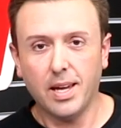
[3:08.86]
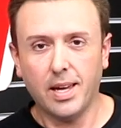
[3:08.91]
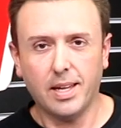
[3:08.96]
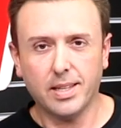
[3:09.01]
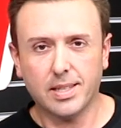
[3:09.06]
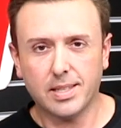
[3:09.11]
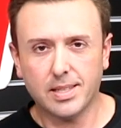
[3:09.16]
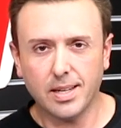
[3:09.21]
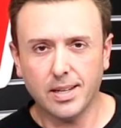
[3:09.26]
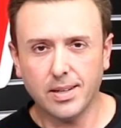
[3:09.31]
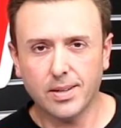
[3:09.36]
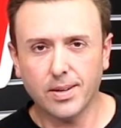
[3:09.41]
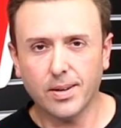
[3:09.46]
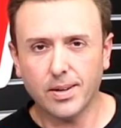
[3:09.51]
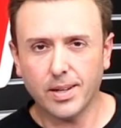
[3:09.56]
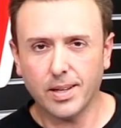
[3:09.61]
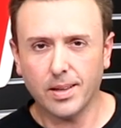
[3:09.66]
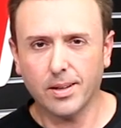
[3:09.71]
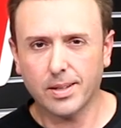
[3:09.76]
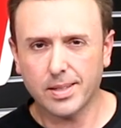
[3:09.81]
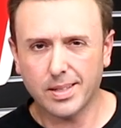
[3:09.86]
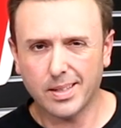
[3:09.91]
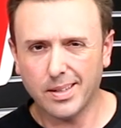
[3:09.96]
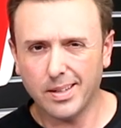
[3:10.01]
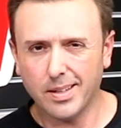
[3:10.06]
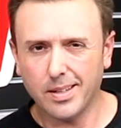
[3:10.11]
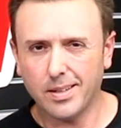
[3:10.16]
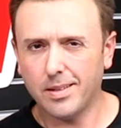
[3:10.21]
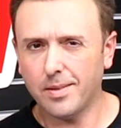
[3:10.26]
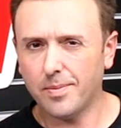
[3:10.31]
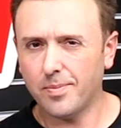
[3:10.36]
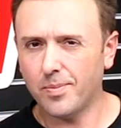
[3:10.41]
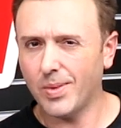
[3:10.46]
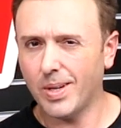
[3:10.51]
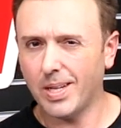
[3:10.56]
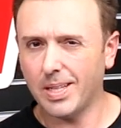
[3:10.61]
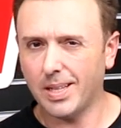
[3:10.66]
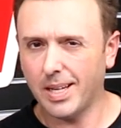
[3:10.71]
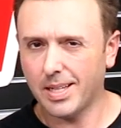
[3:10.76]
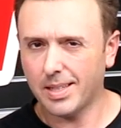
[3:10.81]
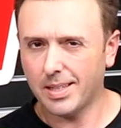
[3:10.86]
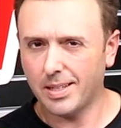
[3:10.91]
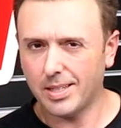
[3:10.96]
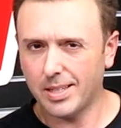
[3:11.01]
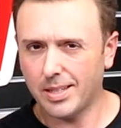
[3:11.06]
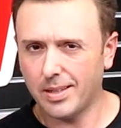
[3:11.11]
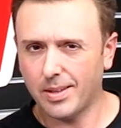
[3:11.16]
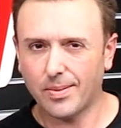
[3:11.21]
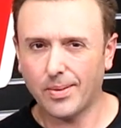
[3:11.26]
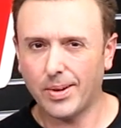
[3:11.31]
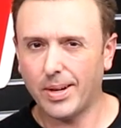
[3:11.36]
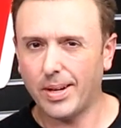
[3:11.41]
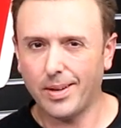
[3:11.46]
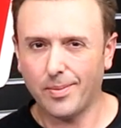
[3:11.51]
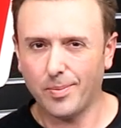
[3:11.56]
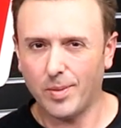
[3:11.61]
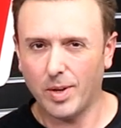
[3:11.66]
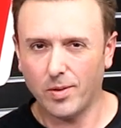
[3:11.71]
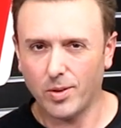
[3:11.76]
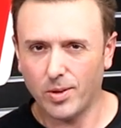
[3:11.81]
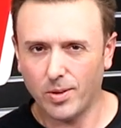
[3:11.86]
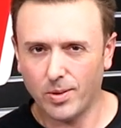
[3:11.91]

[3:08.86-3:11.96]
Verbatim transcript: It's centered, it looks good, unlike the Gen 3, never